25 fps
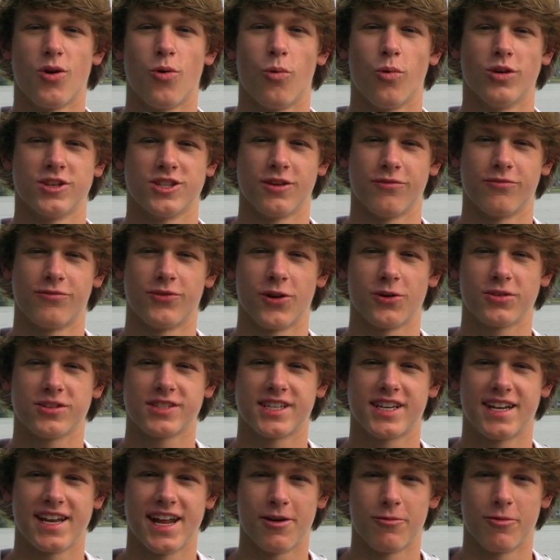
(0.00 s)
What's up folks,
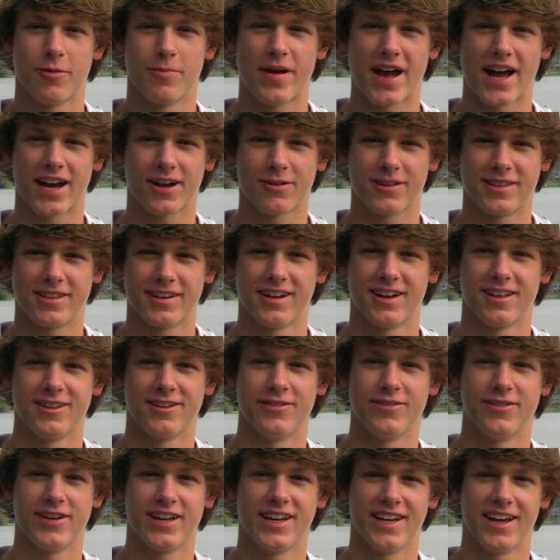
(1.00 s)
today we're back with
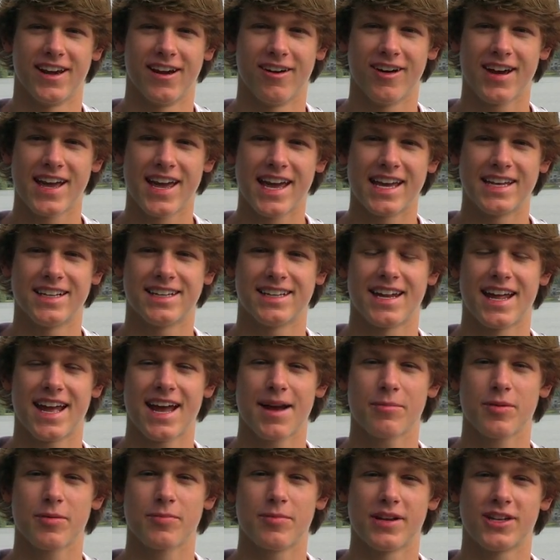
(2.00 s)
another video, and today
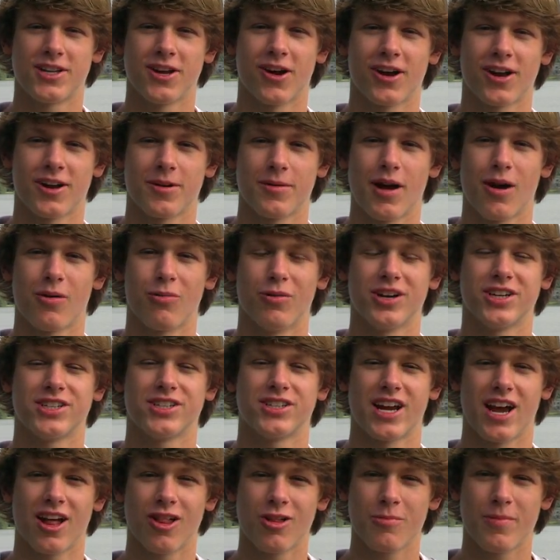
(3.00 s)
I'm going to be talking about where
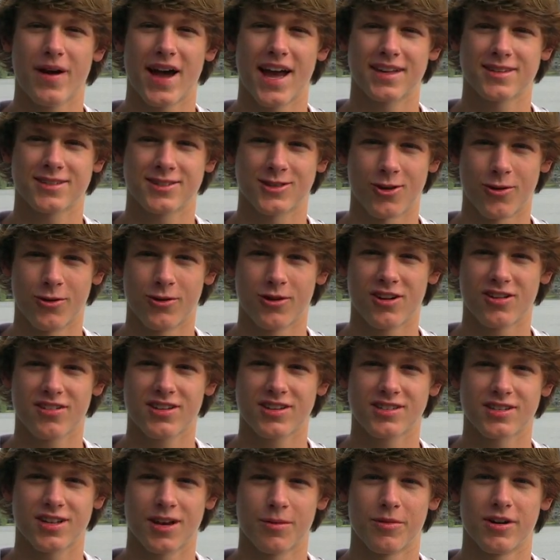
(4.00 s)
shallow bass go during the
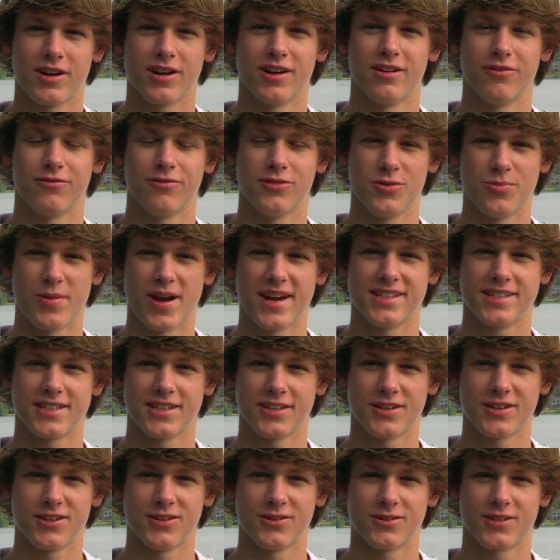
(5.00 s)
summer and a few baits
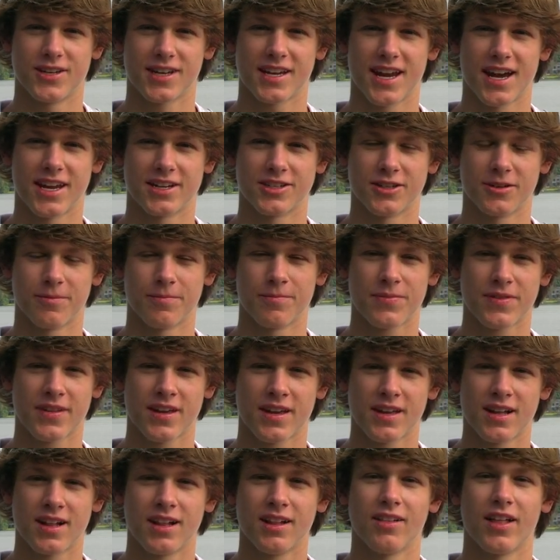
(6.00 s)
you can use to catch them.
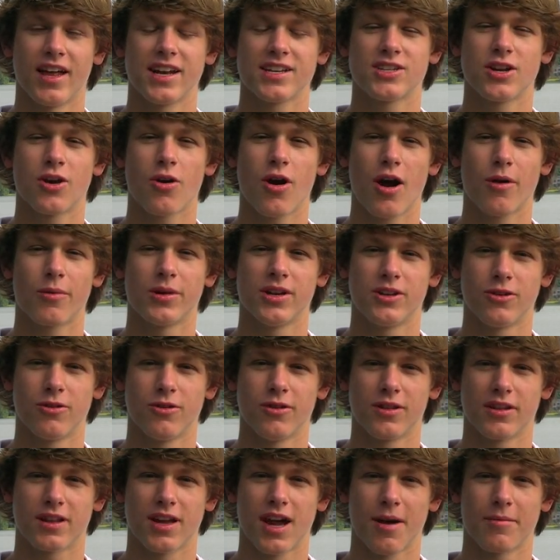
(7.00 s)
Let us know how we do
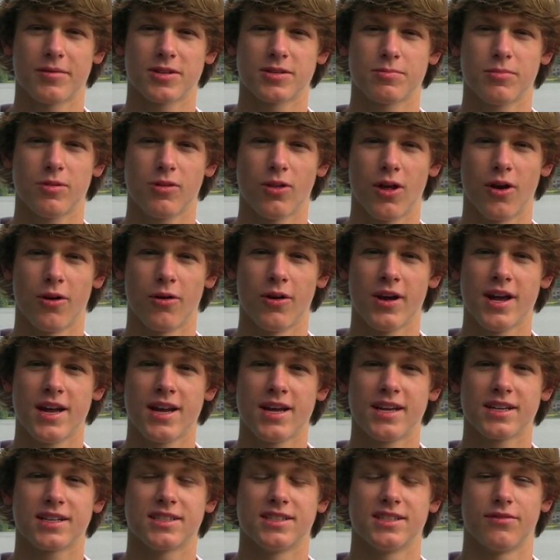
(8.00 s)
in the comments below,
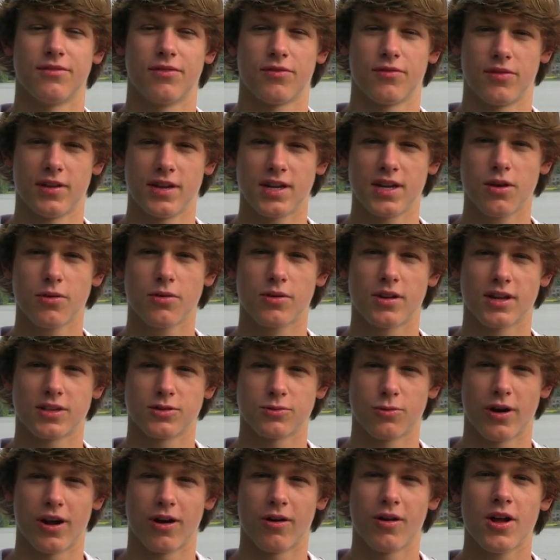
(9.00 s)
because if the video
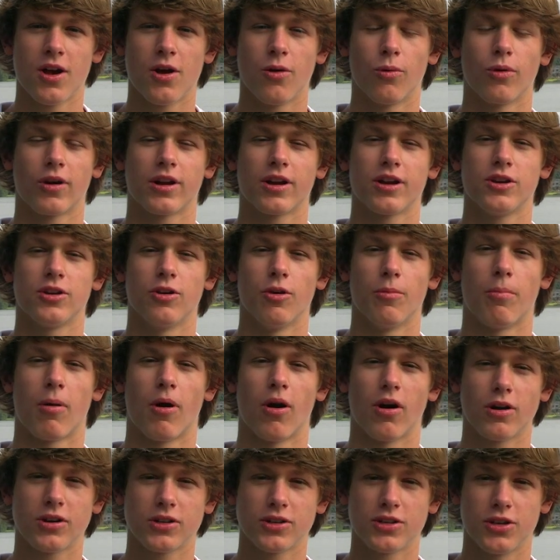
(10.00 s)
does well, we're going to do a
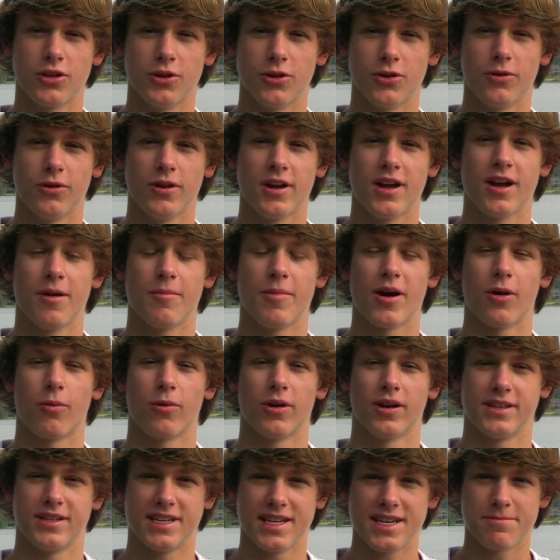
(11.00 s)
part 2 about
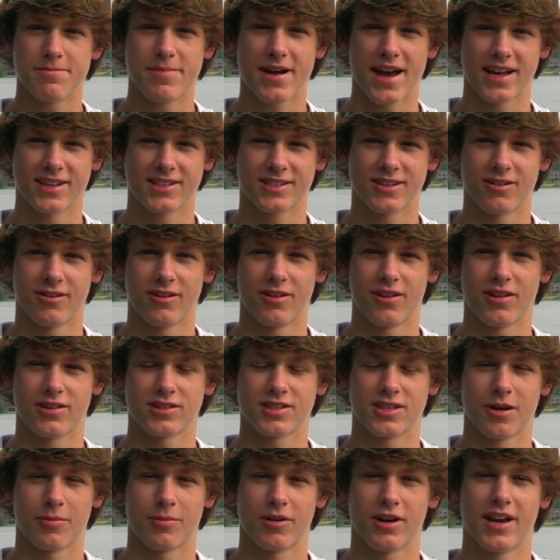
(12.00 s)
where deep bass go in the
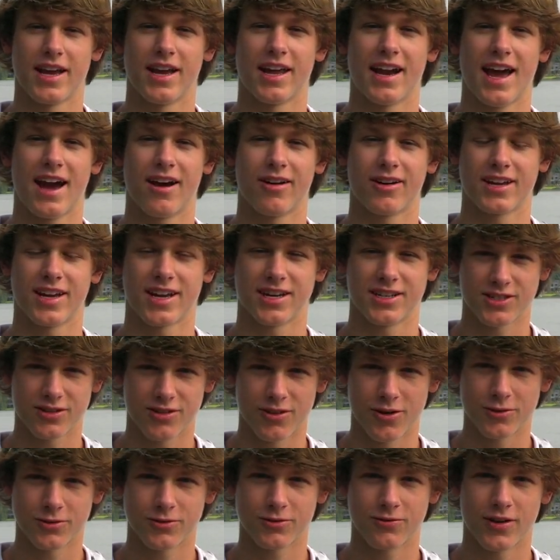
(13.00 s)
summer and how to catch
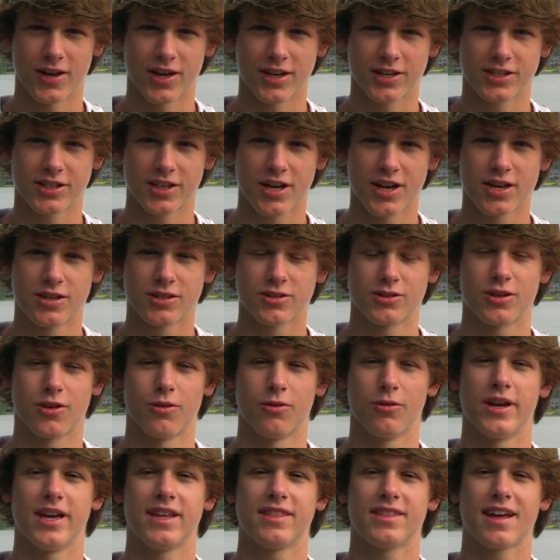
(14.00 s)
those fish.
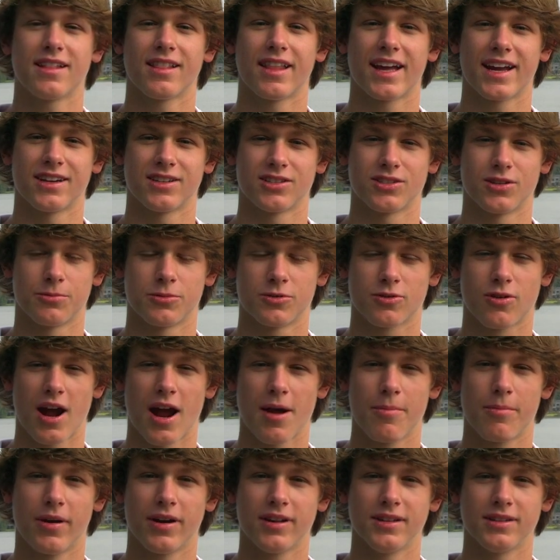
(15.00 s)
So hit that like and
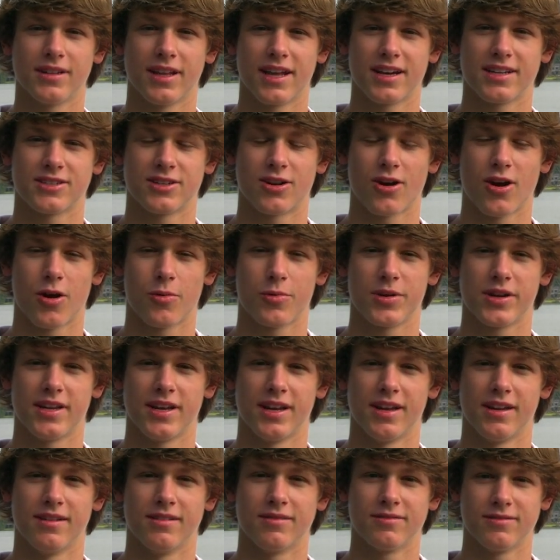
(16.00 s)
subscribe button let us know how we
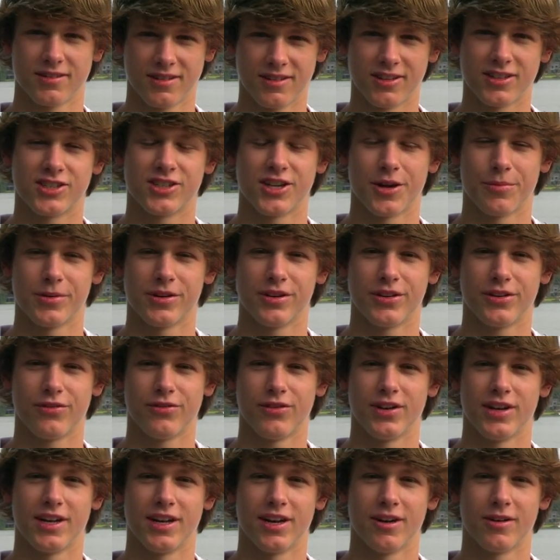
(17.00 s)
did. Let's jump into the
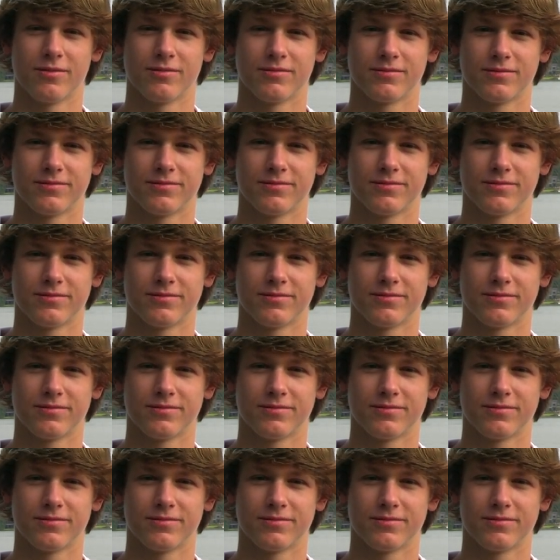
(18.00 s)
video.